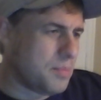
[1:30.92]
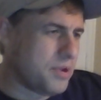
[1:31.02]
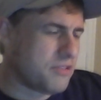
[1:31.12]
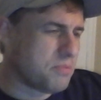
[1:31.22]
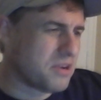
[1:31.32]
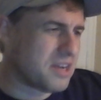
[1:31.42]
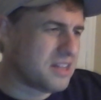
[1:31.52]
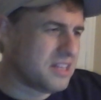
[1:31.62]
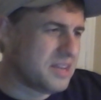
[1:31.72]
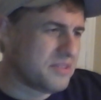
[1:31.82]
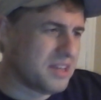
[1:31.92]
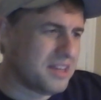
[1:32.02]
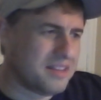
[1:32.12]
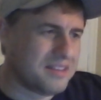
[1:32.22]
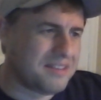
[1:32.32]
Pittsburgh and
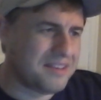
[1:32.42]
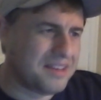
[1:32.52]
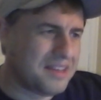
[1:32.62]
Cleveland,